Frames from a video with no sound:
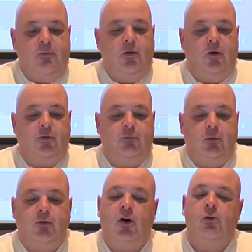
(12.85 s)
For those of
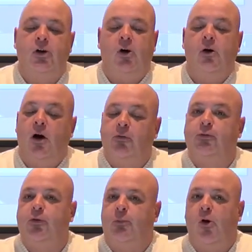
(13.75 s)
you that don't know,
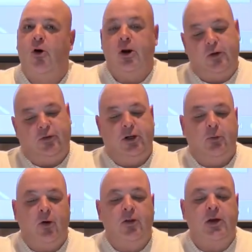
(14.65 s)
Elvis was born on
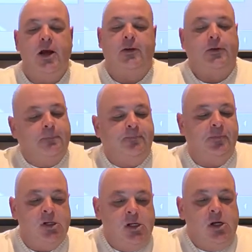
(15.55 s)
January the 8th.
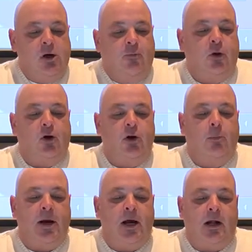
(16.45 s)
For good or
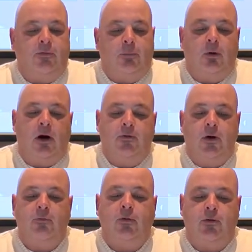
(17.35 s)
bad, I've surprised
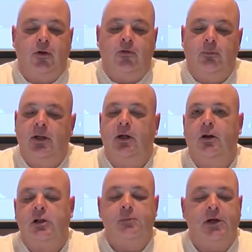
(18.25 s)
her ever since in many
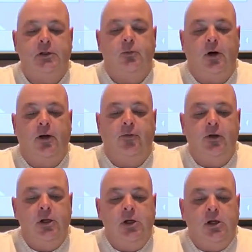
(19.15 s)
unexpected ways.
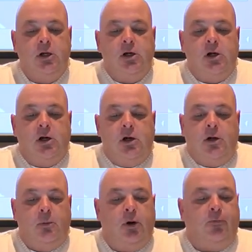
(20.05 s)

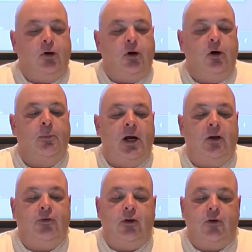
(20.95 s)
But for good or
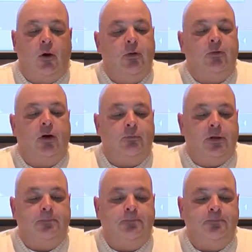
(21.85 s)
bad, she has always loved
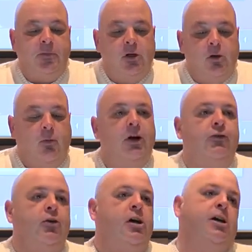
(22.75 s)
me.
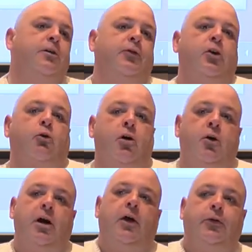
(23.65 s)
Raise your hand if you're a
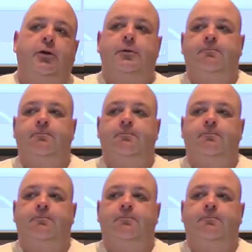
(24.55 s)
cradle Catholic.